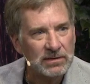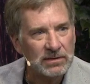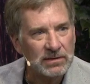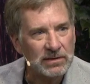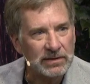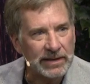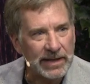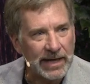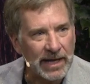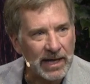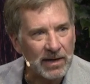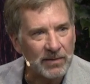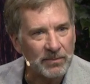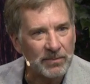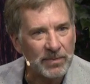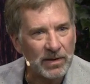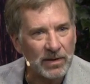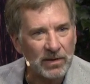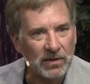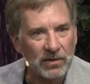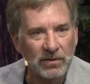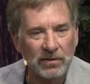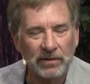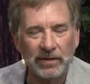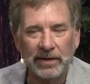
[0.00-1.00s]
the
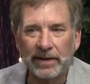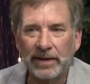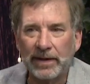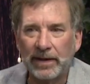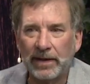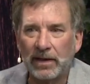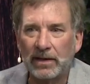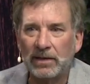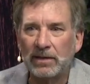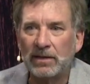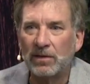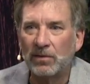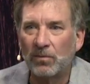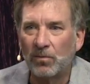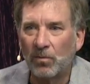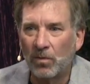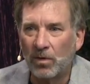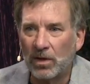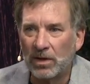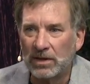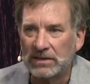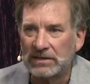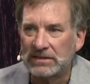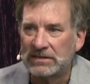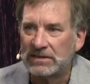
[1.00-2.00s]
caterpillar and it
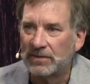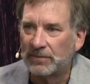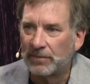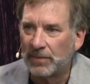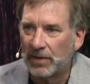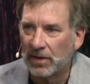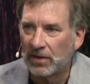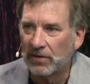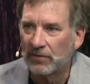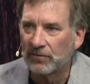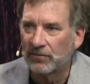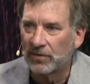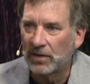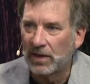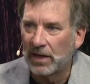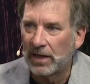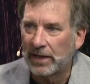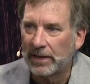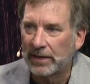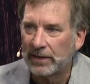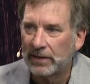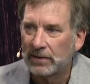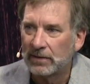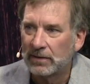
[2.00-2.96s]
was the butterfly.